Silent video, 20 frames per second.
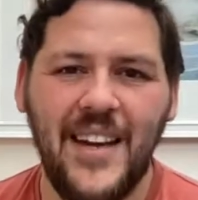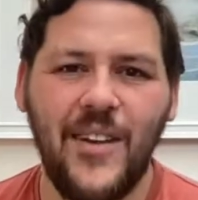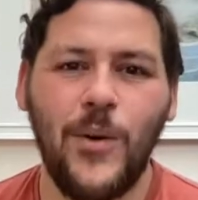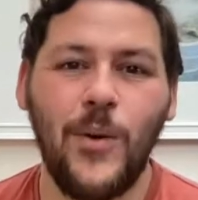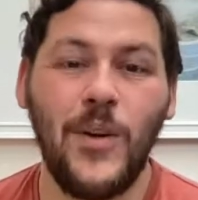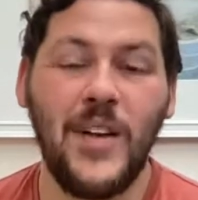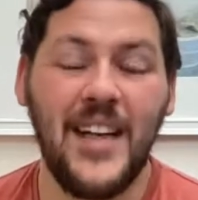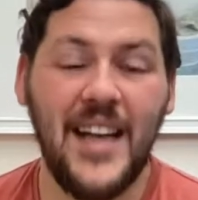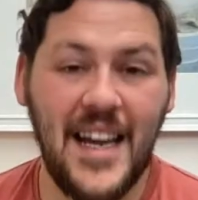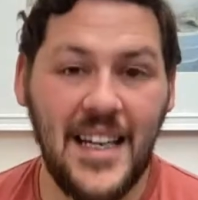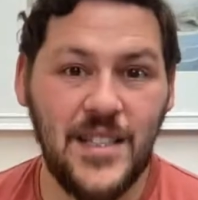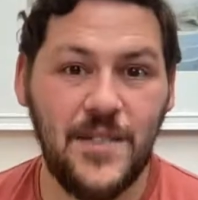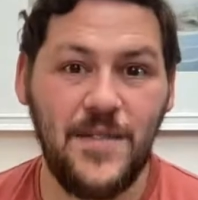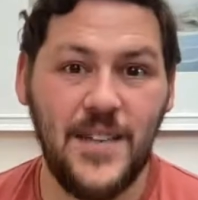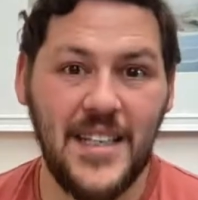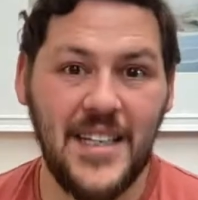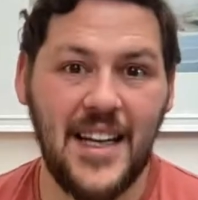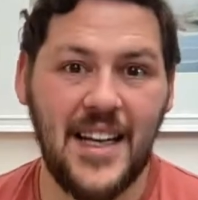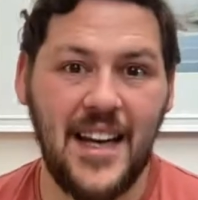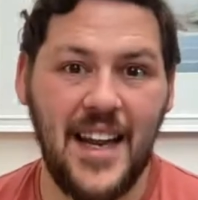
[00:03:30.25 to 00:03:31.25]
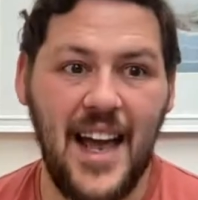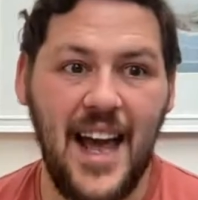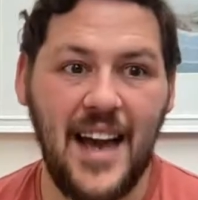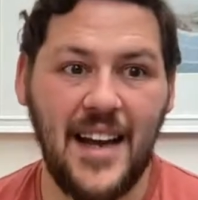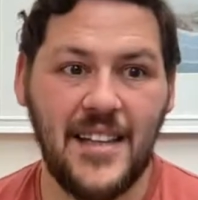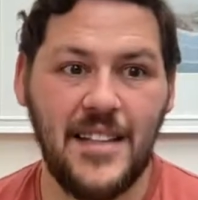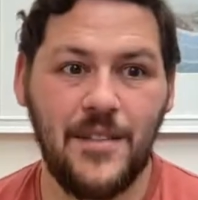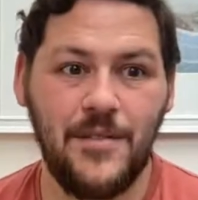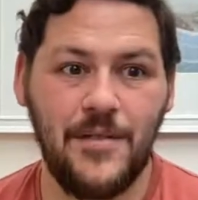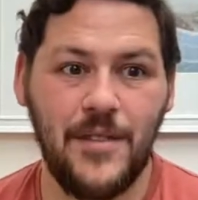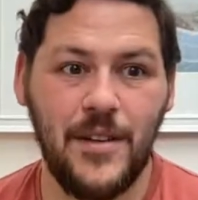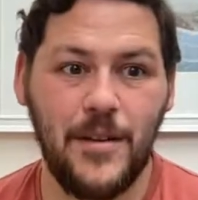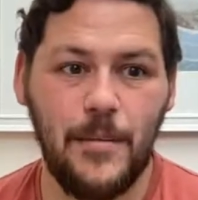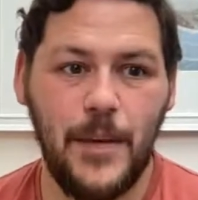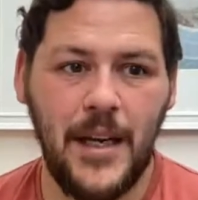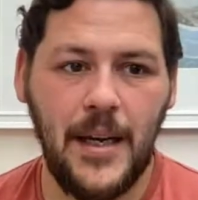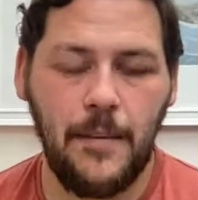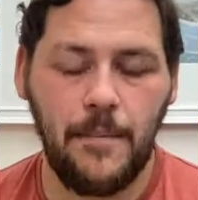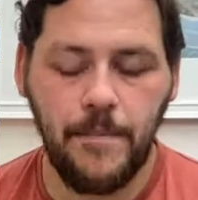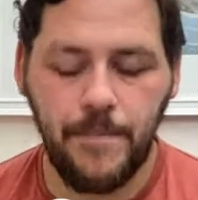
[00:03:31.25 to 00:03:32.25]
or less physically active than
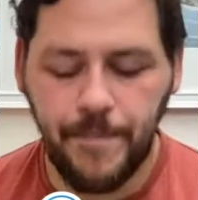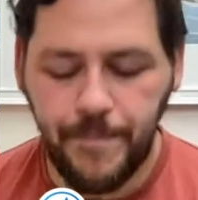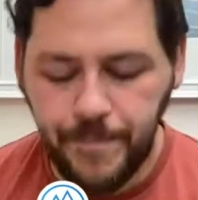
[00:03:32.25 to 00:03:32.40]
me.